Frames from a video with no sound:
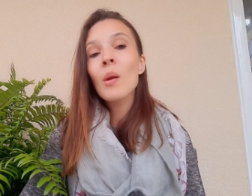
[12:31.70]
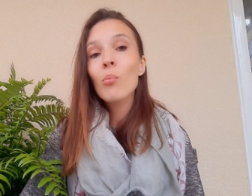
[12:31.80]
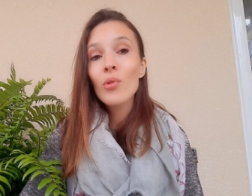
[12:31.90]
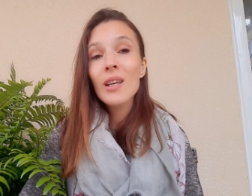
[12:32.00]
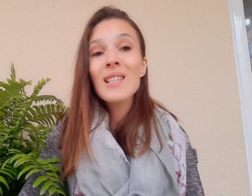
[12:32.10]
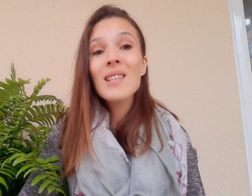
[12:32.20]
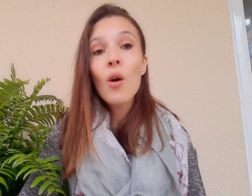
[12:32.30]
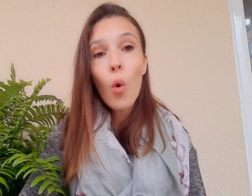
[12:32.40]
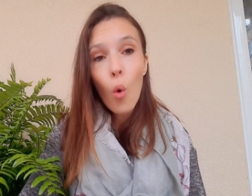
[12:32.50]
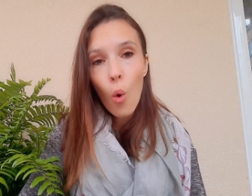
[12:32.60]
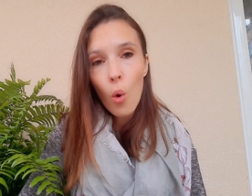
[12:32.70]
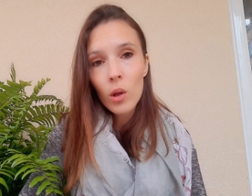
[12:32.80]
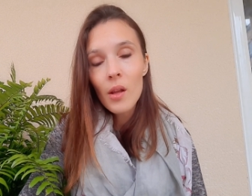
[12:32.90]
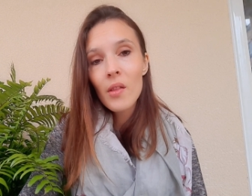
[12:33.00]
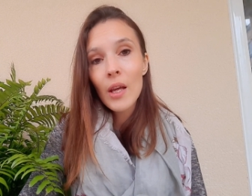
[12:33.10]
Print
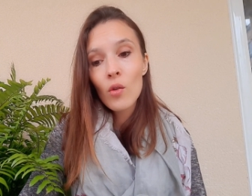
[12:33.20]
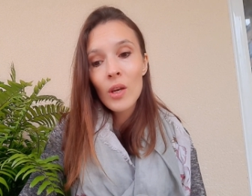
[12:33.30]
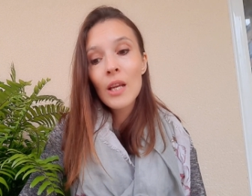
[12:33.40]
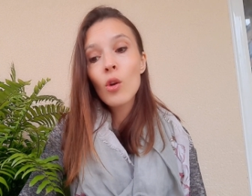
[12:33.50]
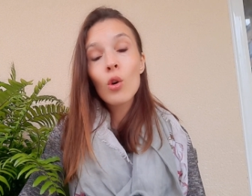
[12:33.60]
all that you need,